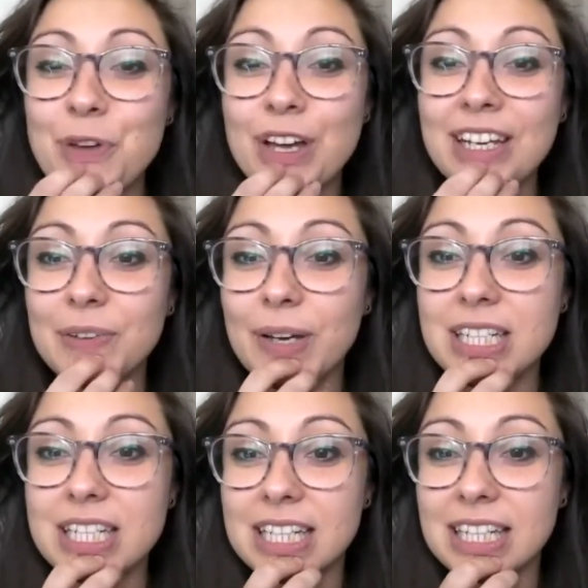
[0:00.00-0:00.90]
we've got
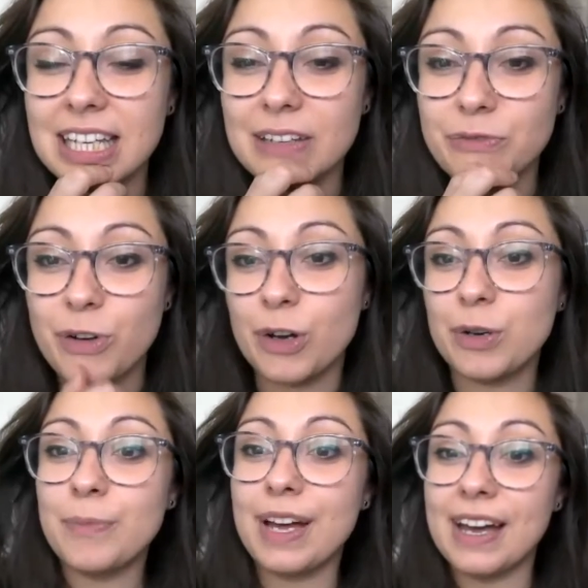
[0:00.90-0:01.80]
another question here
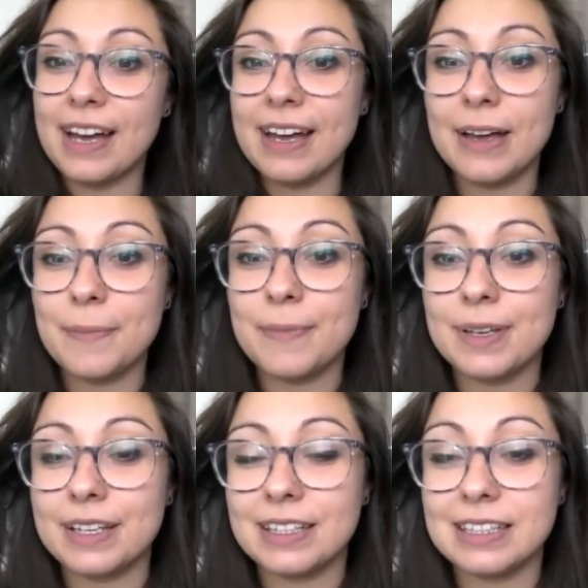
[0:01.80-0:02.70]
from
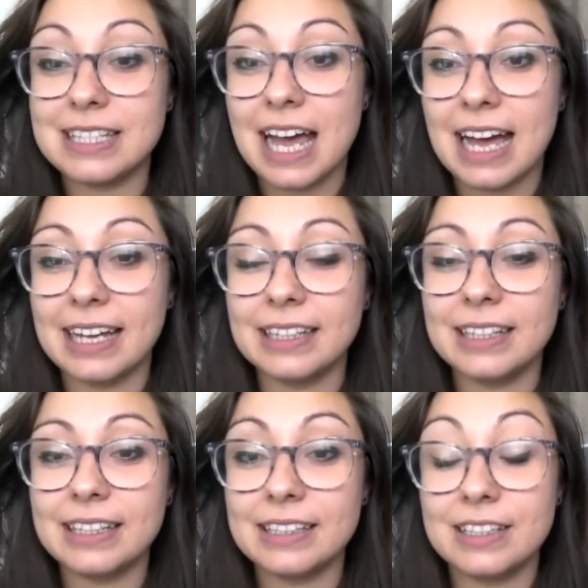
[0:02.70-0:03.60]

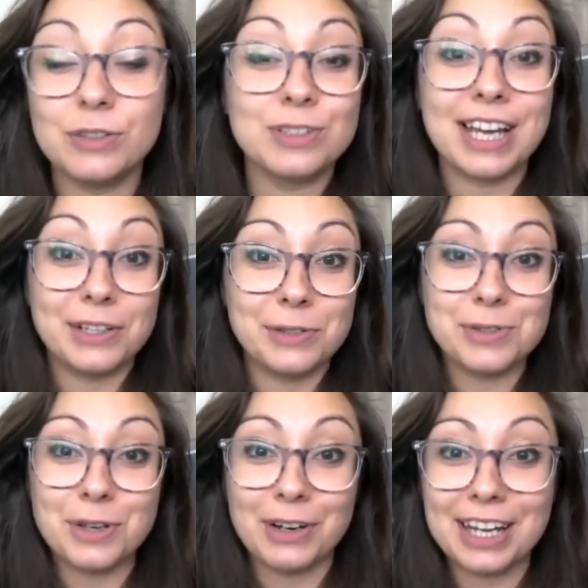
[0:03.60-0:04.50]
Dan, or
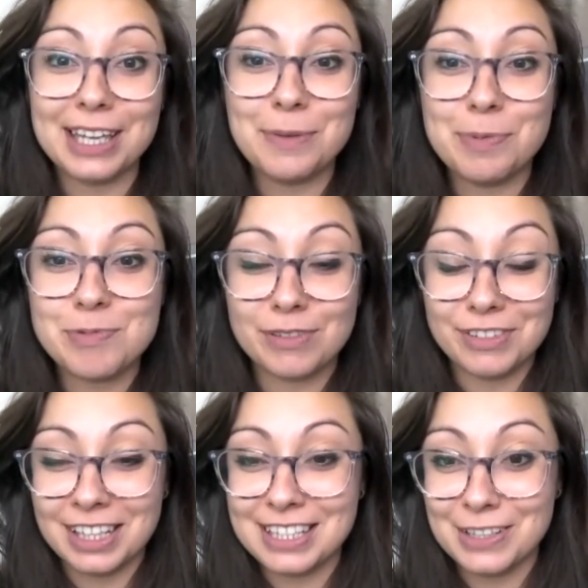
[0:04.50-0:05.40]
Daniel, sorry, I keep
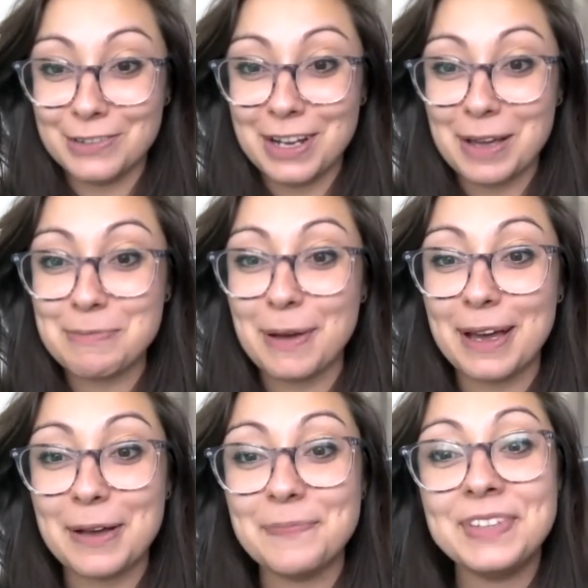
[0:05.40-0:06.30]
abbreviating your
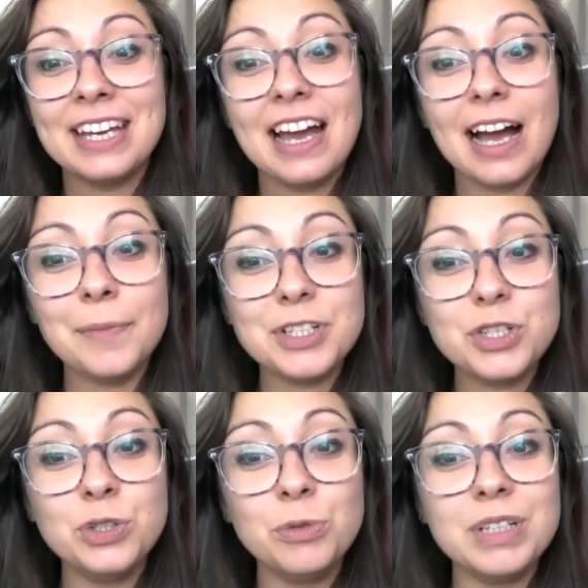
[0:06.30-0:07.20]
name, but how
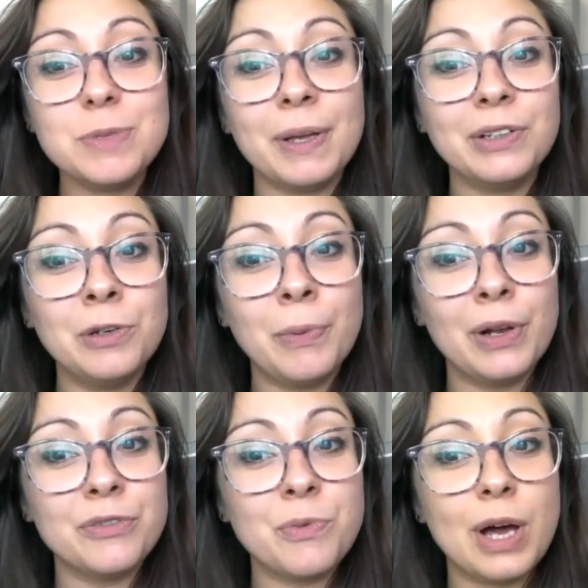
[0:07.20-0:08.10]
much do you normally spend on a
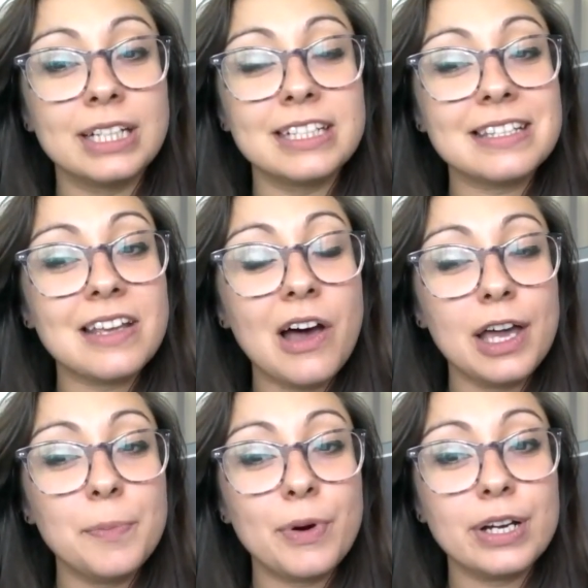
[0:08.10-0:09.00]
bottle of wine? Does a
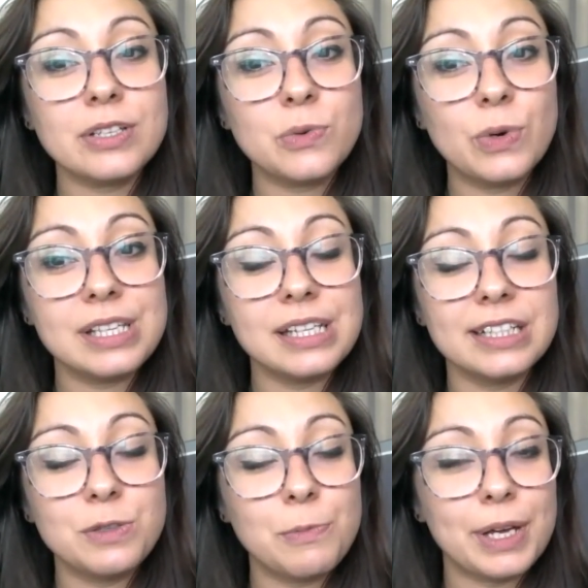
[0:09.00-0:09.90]
higher price always
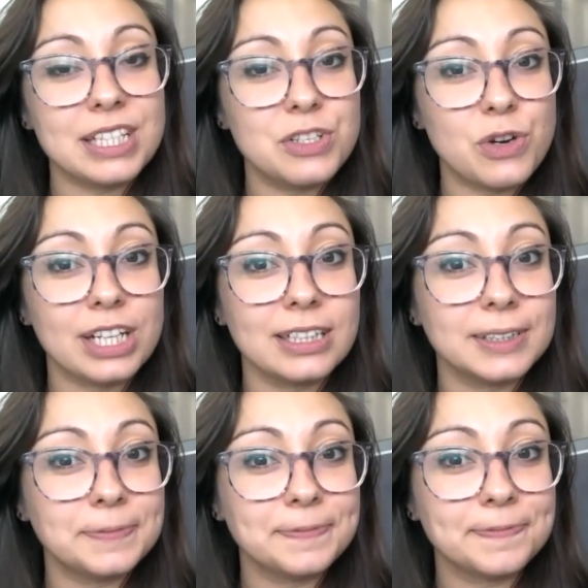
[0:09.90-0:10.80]
lead to a better drink?